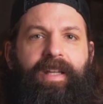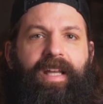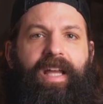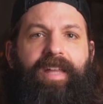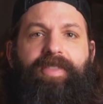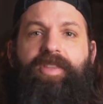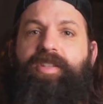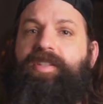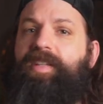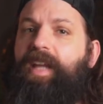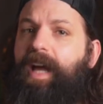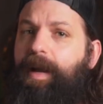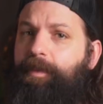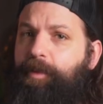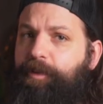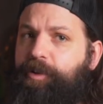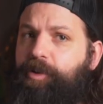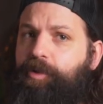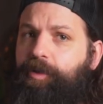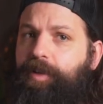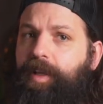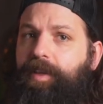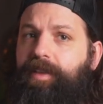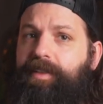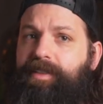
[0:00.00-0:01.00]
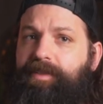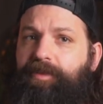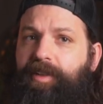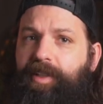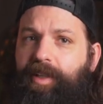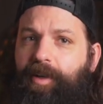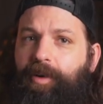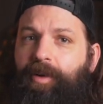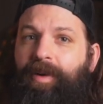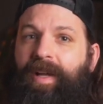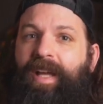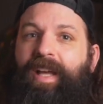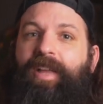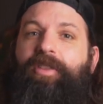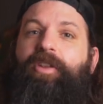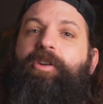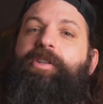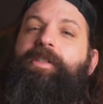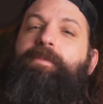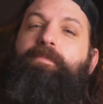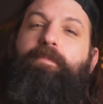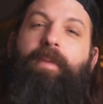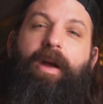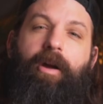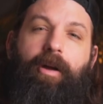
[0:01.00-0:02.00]
At the time of shooting this video, there's
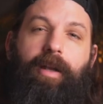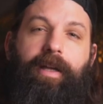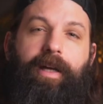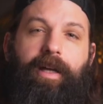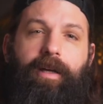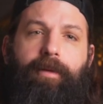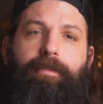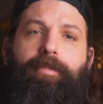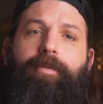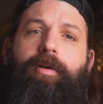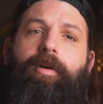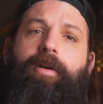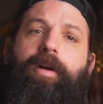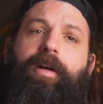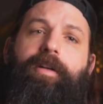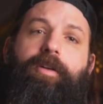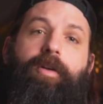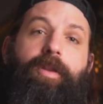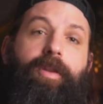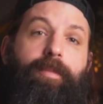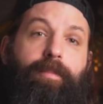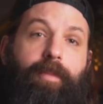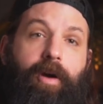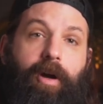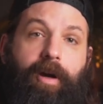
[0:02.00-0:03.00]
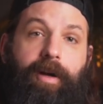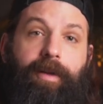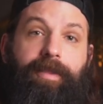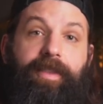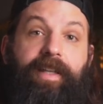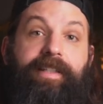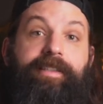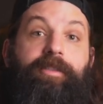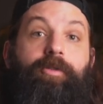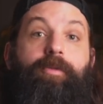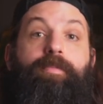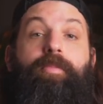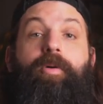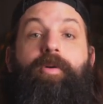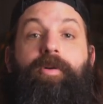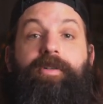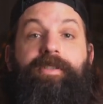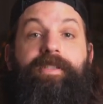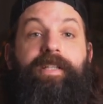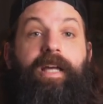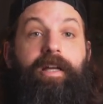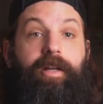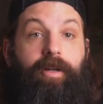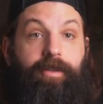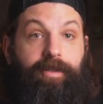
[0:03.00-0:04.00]
barely any product on the market that supports
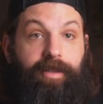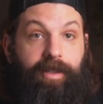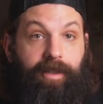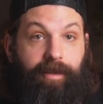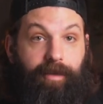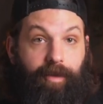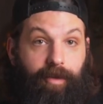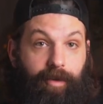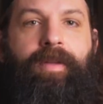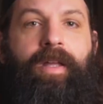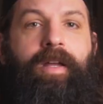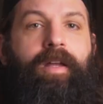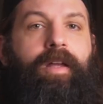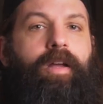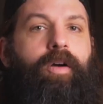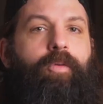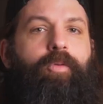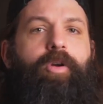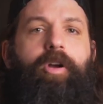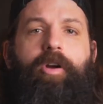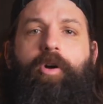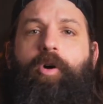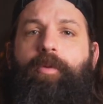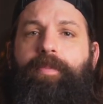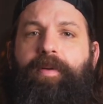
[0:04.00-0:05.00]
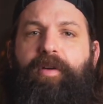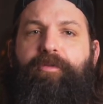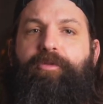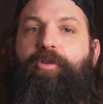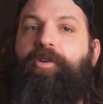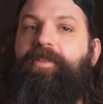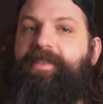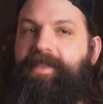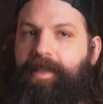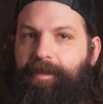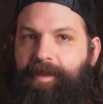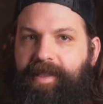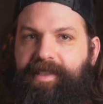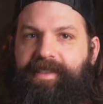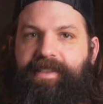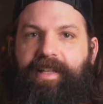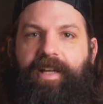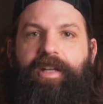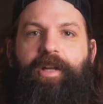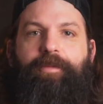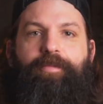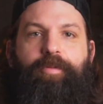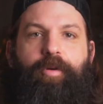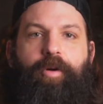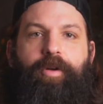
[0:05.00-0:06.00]
ART though. We're hoping for some
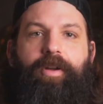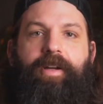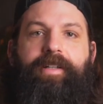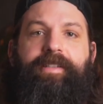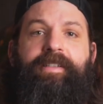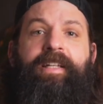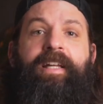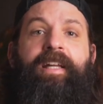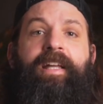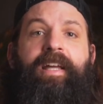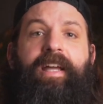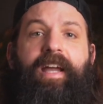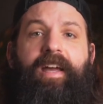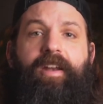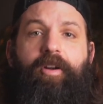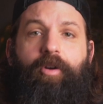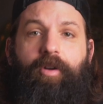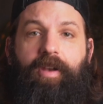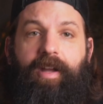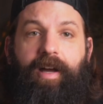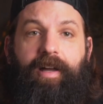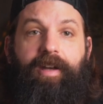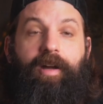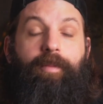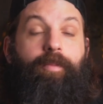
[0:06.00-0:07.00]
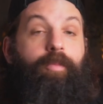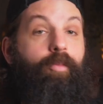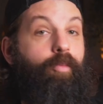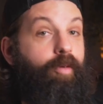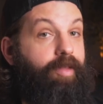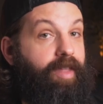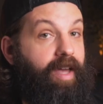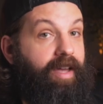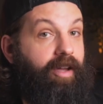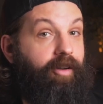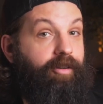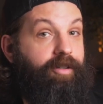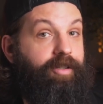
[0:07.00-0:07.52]
exciting products in our lineup with ART